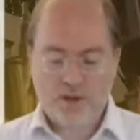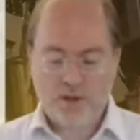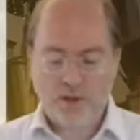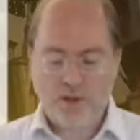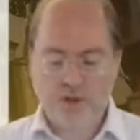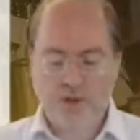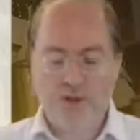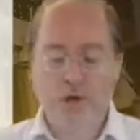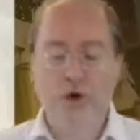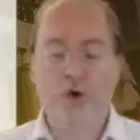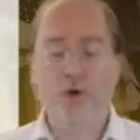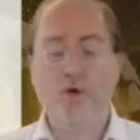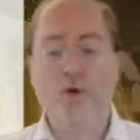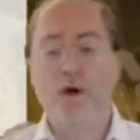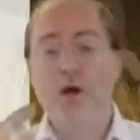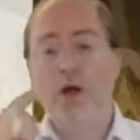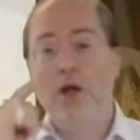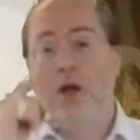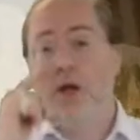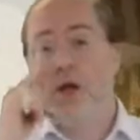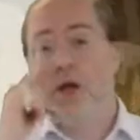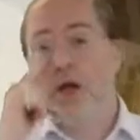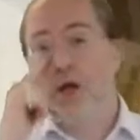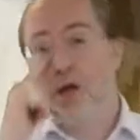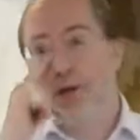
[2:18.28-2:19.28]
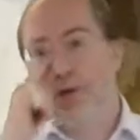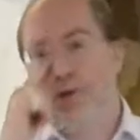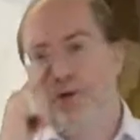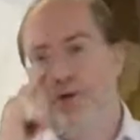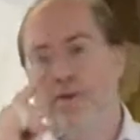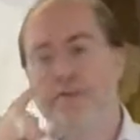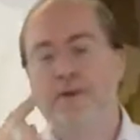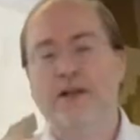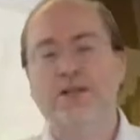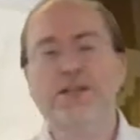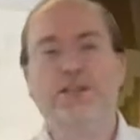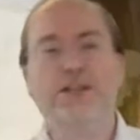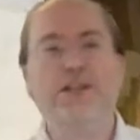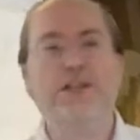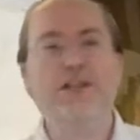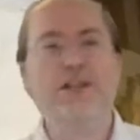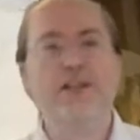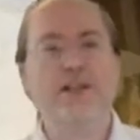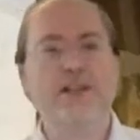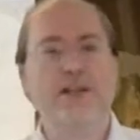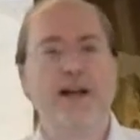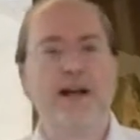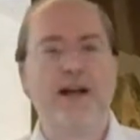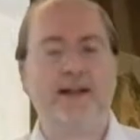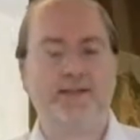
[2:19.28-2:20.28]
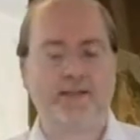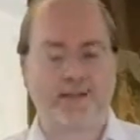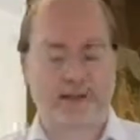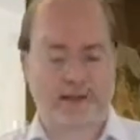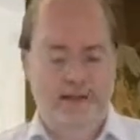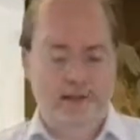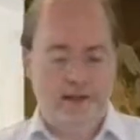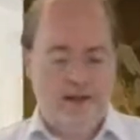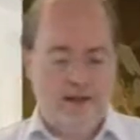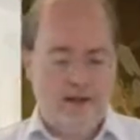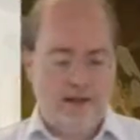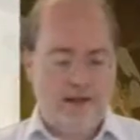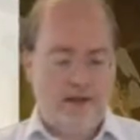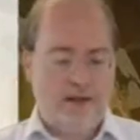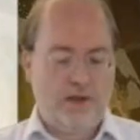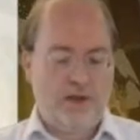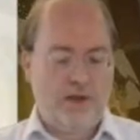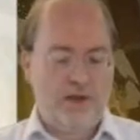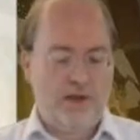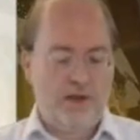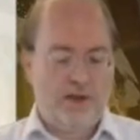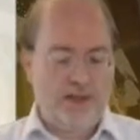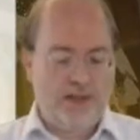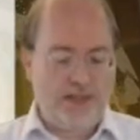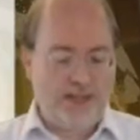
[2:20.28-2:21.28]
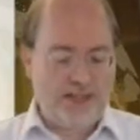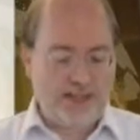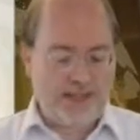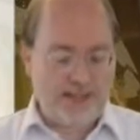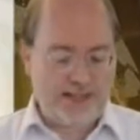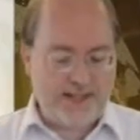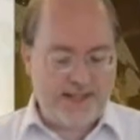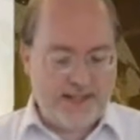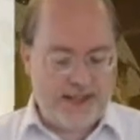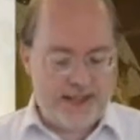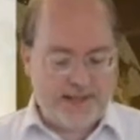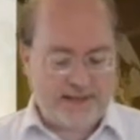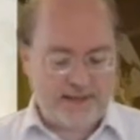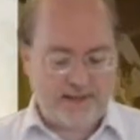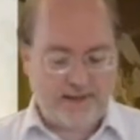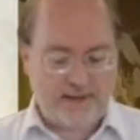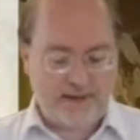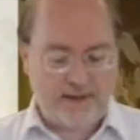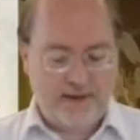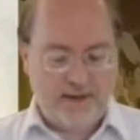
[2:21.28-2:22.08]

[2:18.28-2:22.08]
So you imagine that this net,